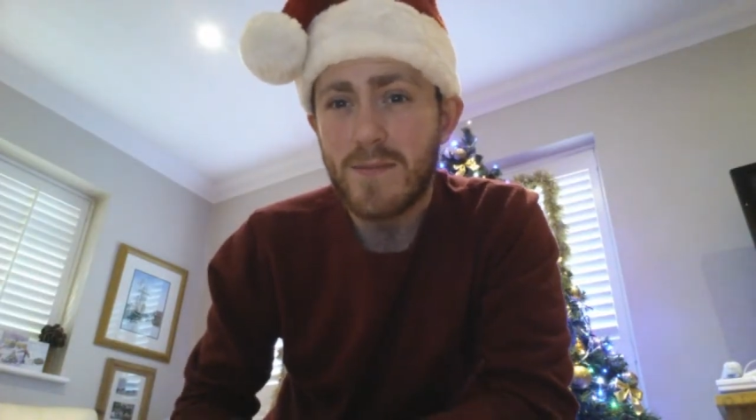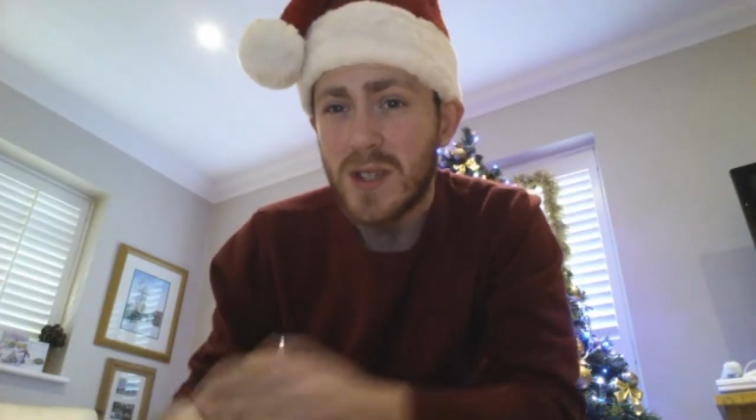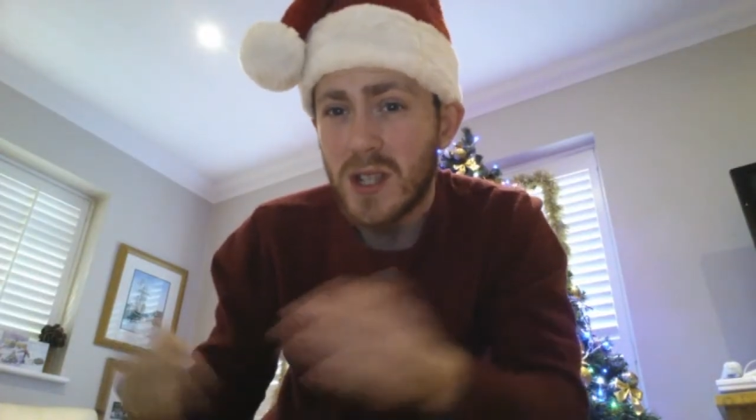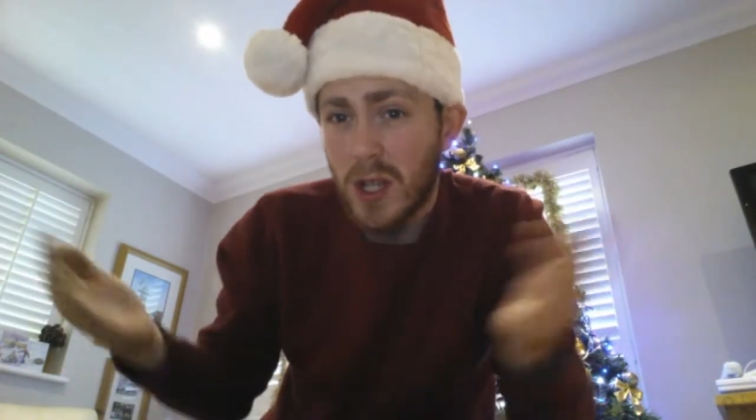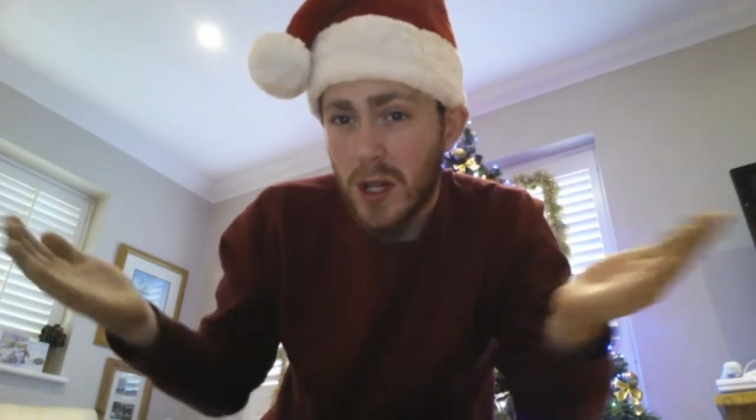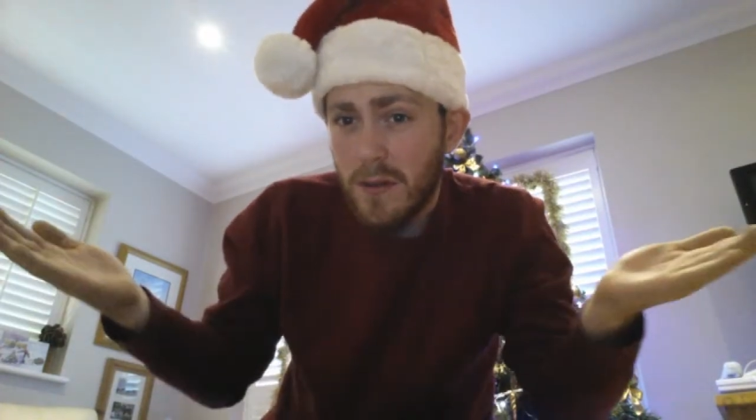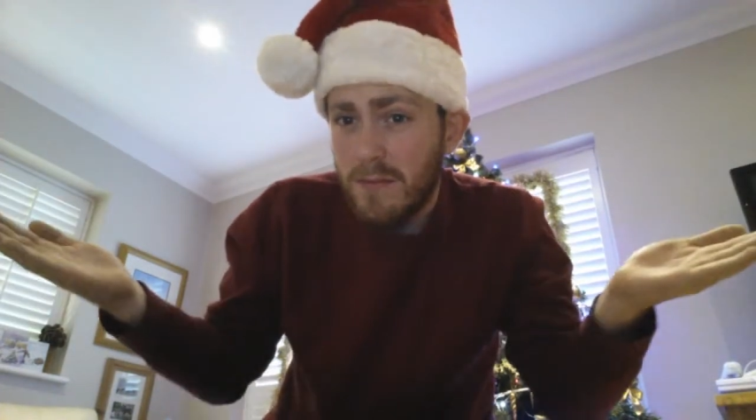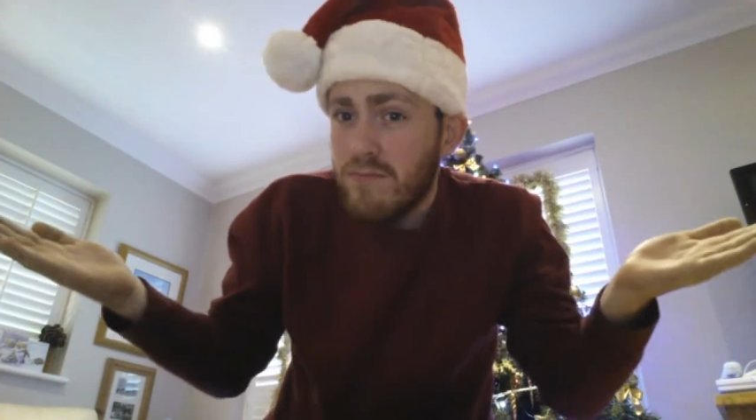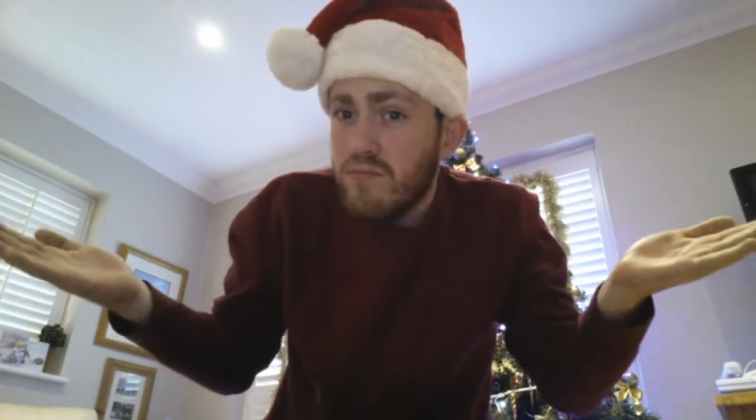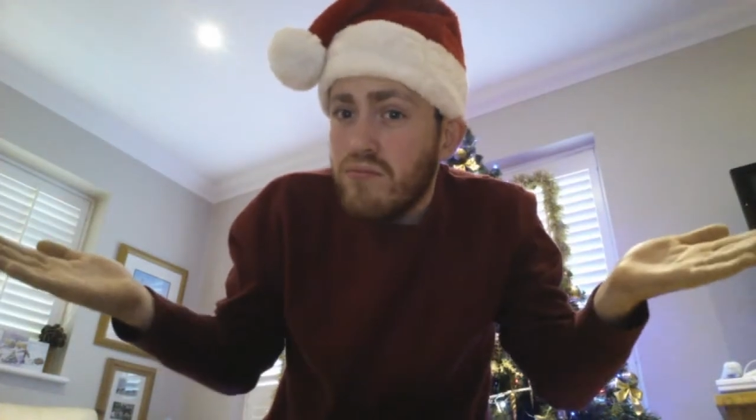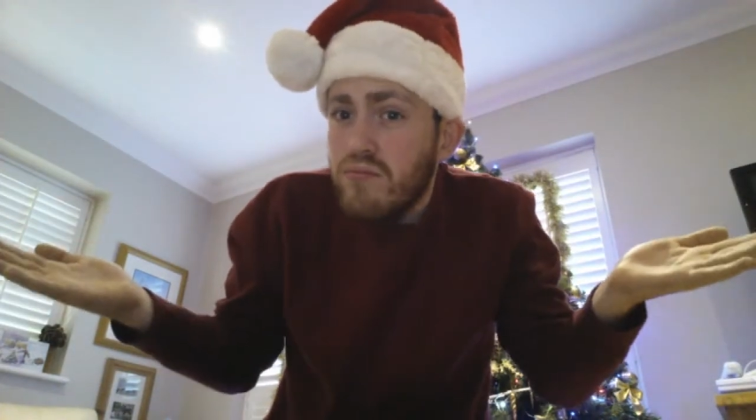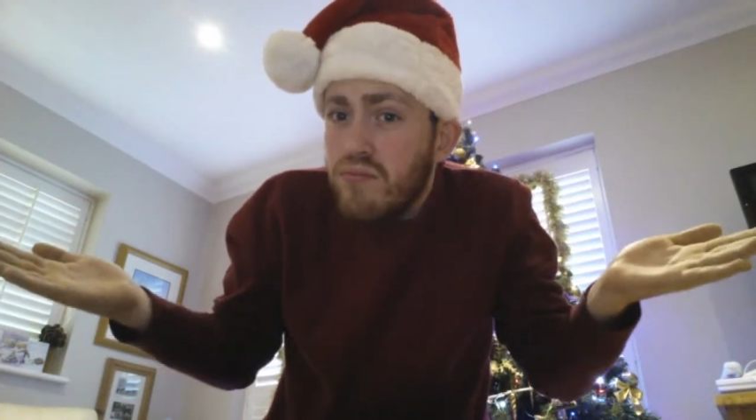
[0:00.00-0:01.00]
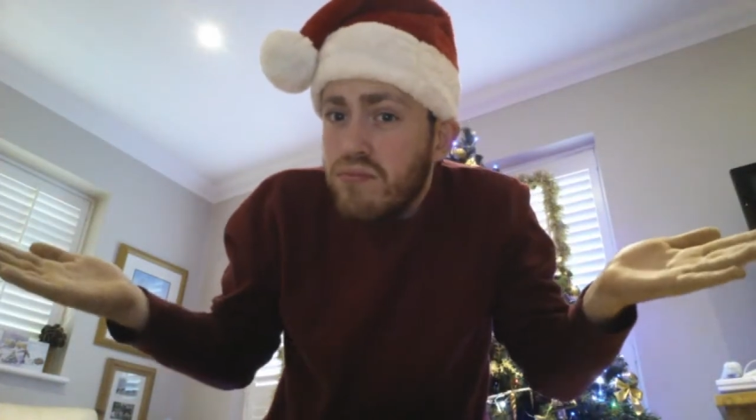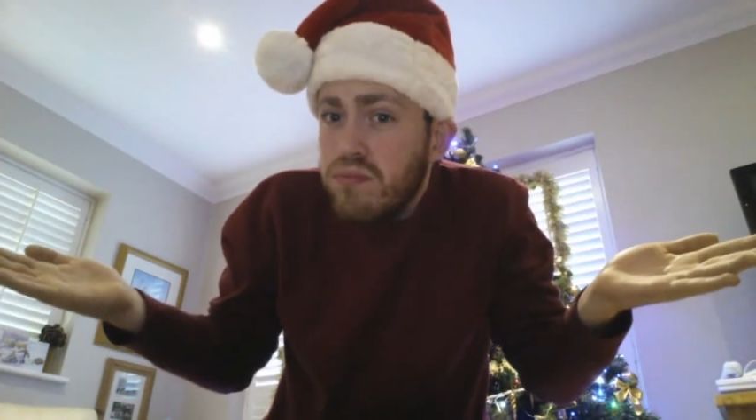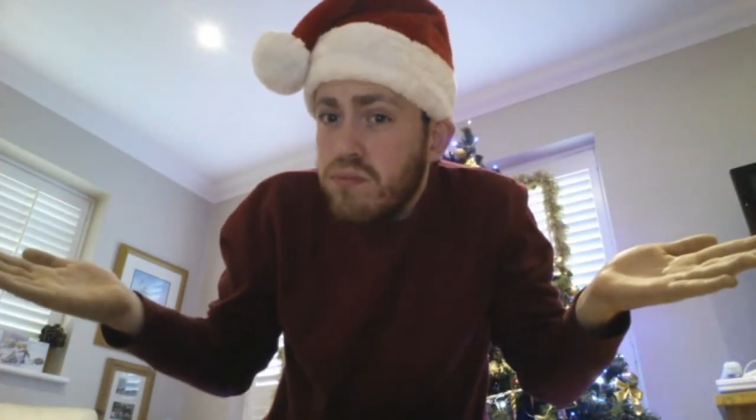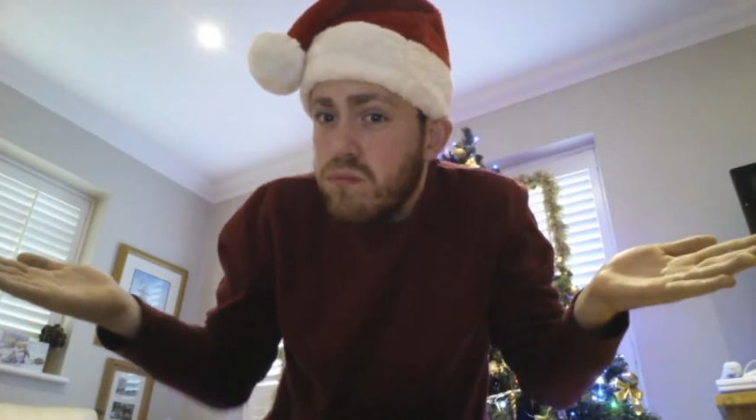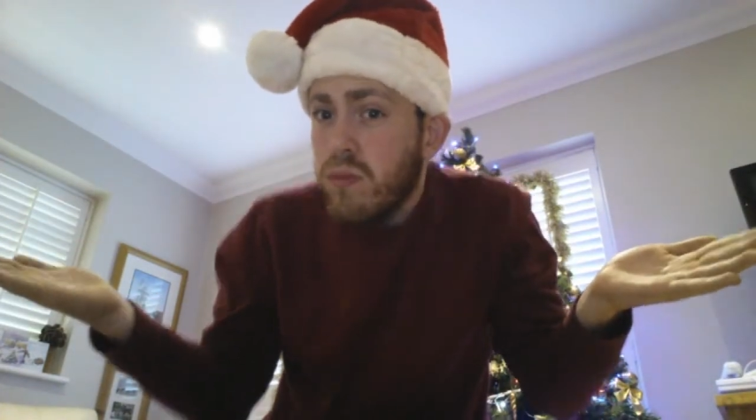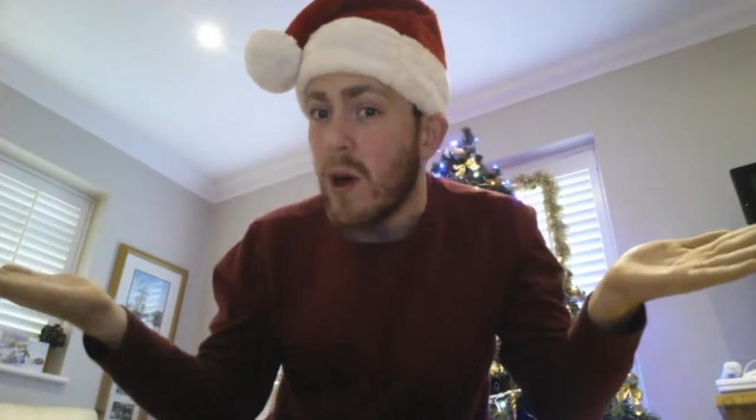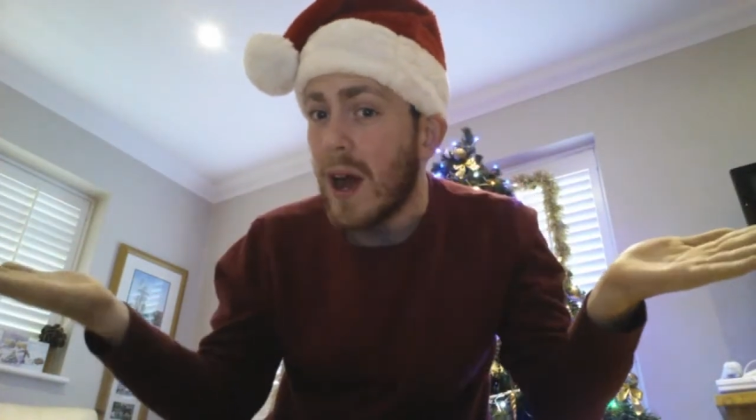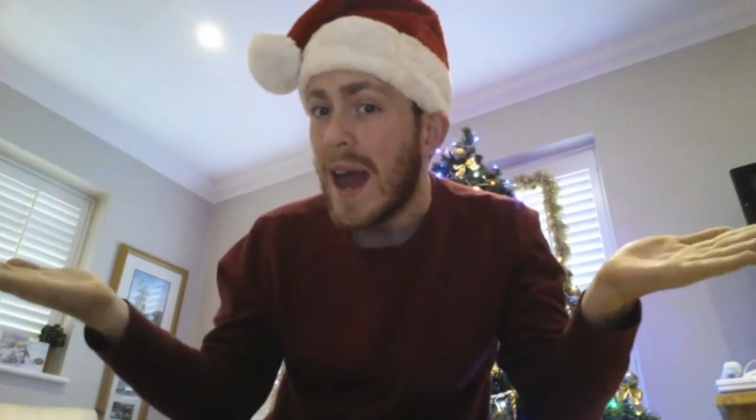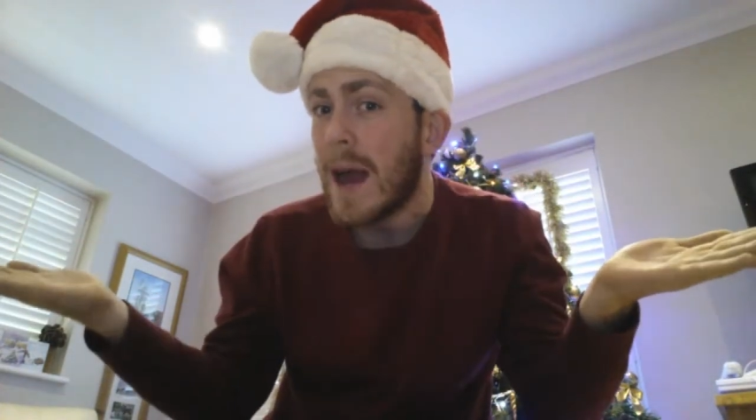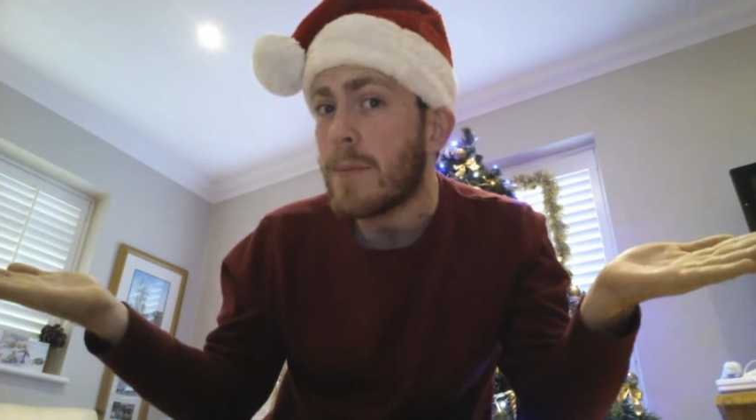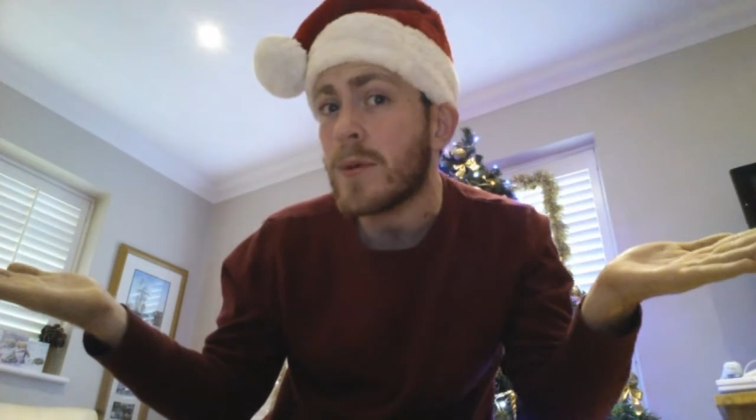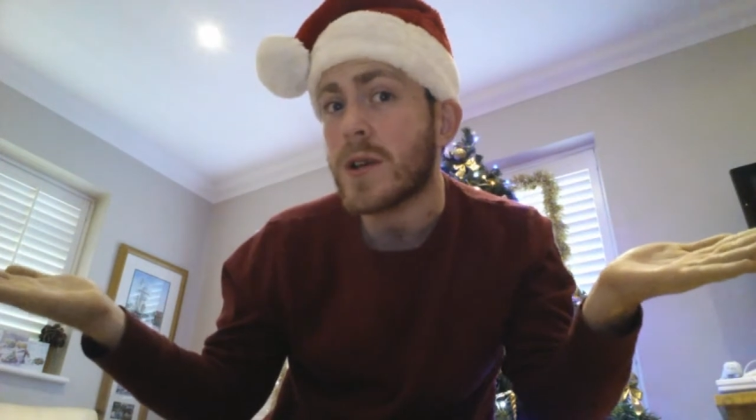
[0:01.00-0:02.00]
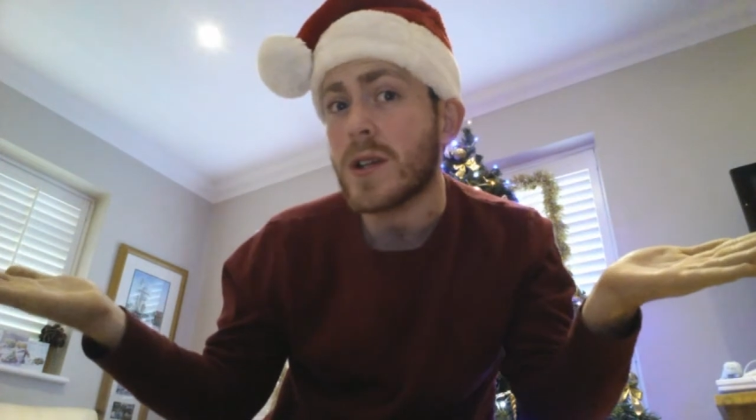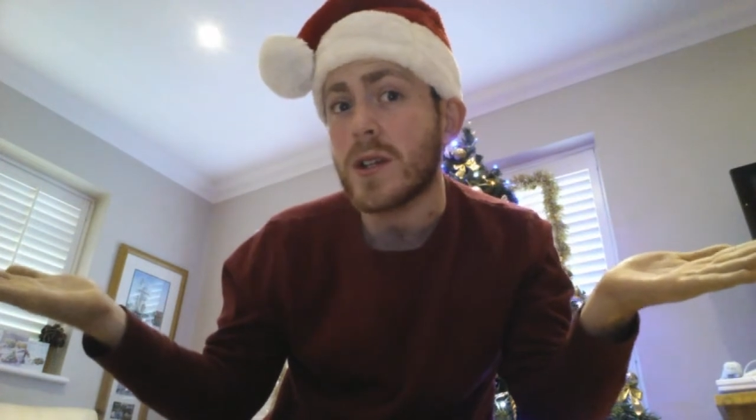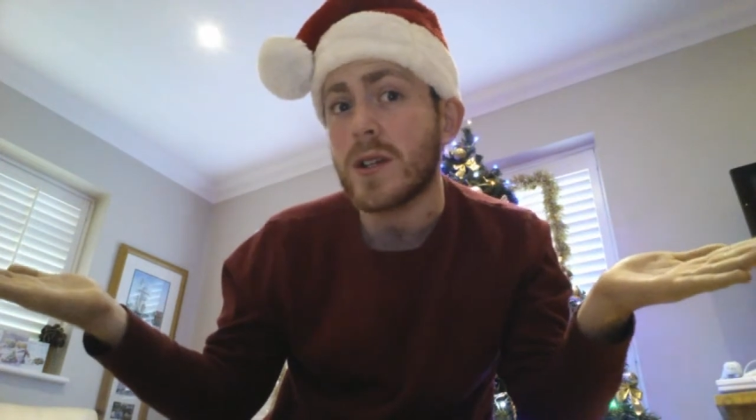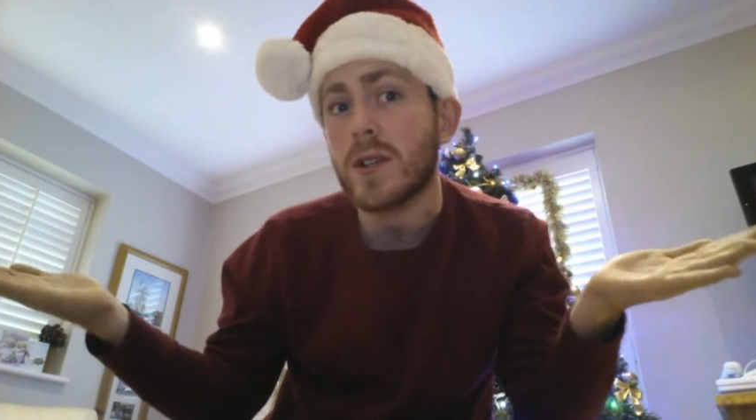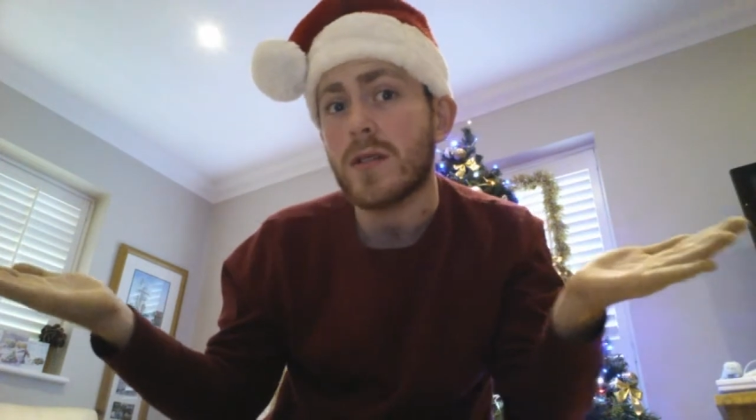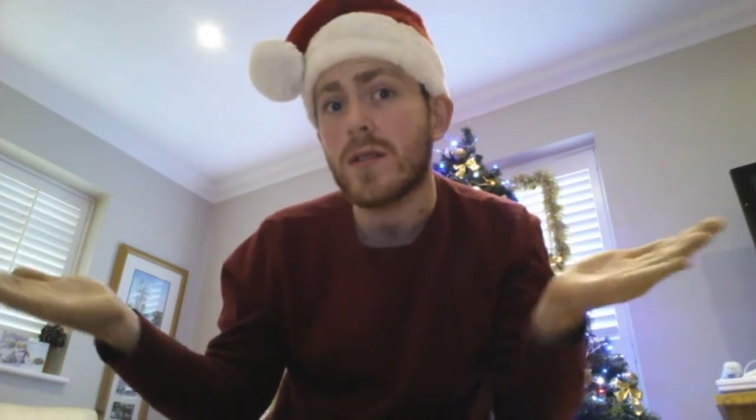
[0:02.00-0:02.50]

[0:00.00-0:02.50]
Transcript: So, what happened?